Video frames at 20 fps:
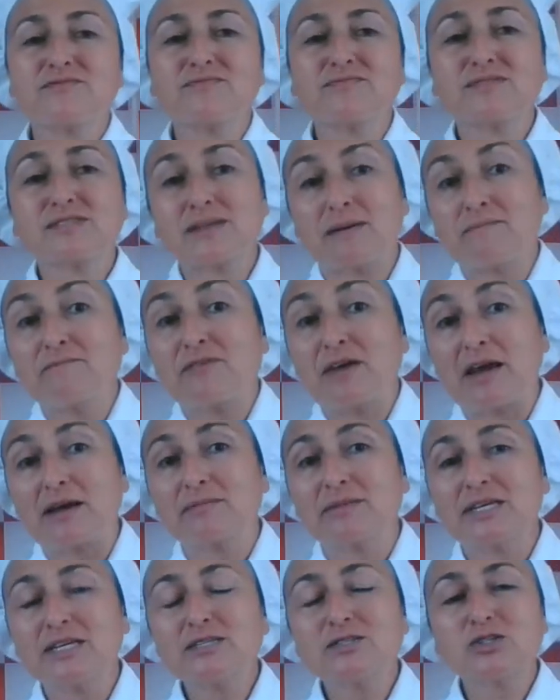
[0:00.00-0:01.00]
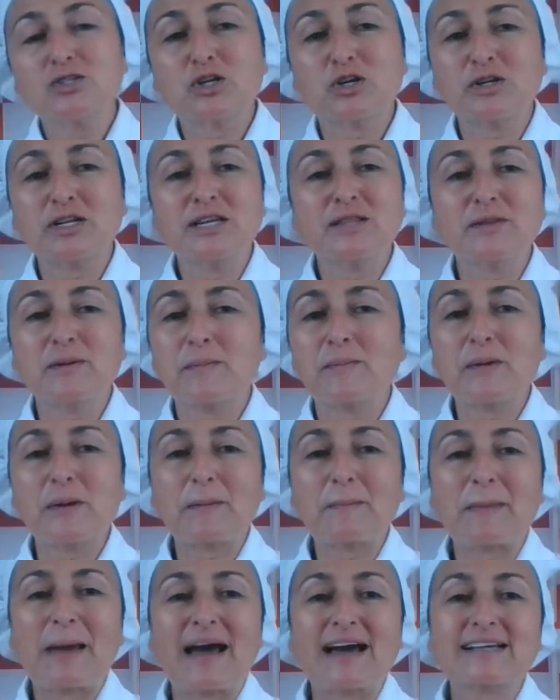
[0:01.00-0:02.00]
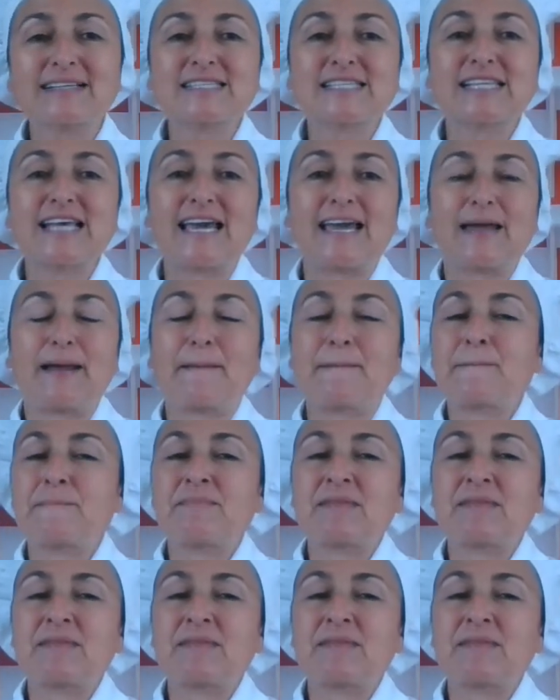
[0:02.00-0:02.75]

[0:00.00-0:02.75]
some families turn in their book bags late.